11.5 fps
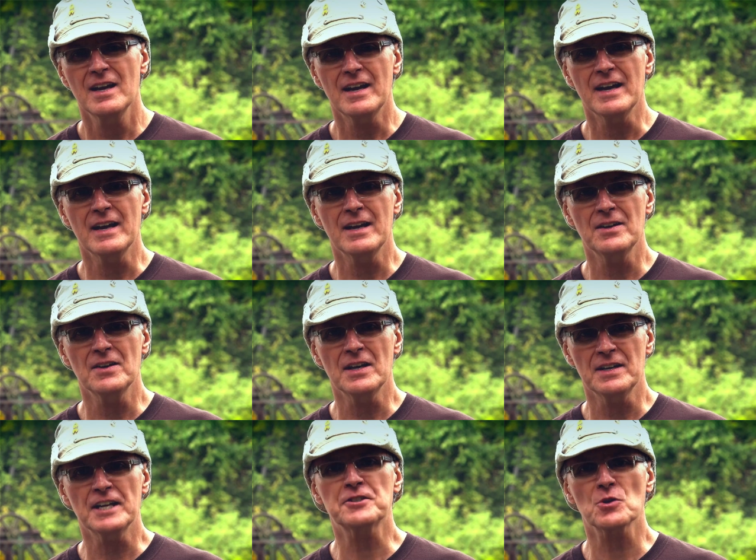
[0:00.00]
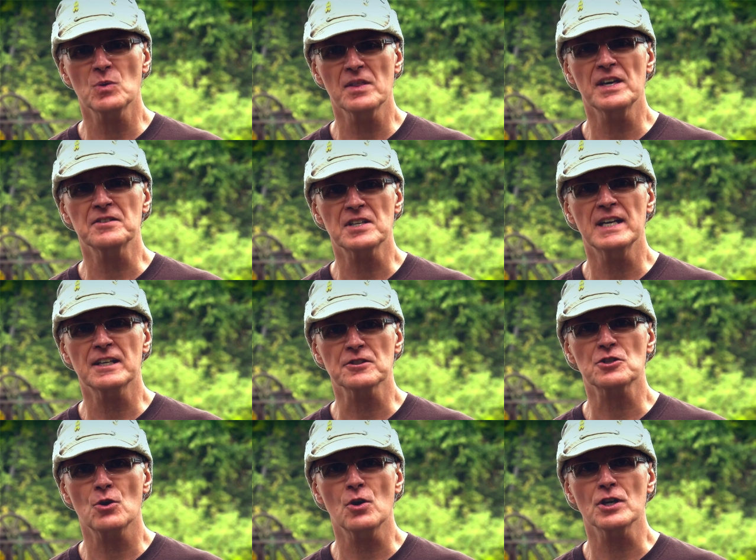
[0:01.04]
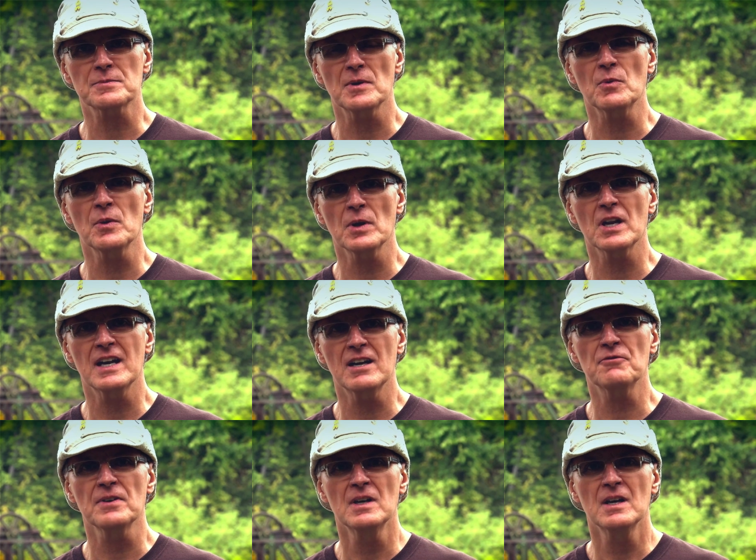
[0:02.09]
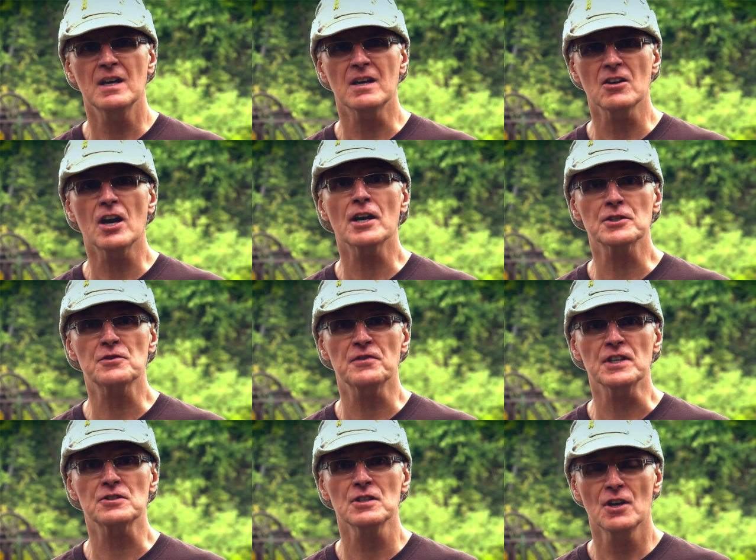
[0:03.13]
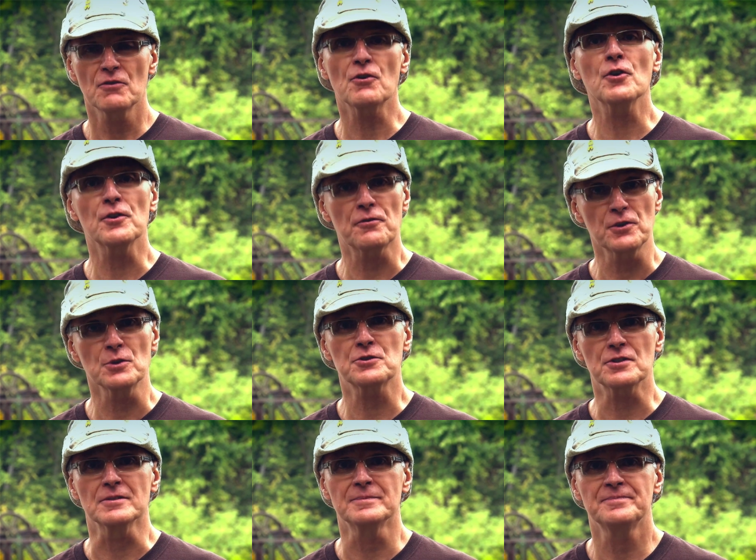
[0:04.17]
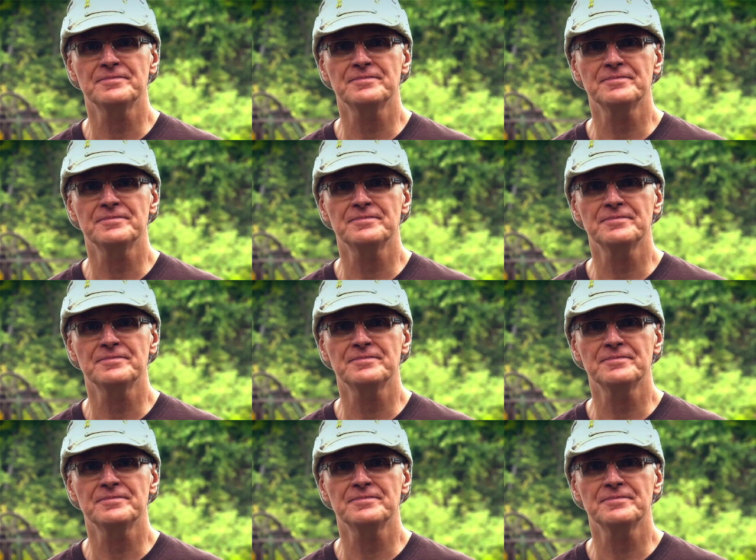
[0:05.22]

and nature will then take its course, but we will have large fish for the future.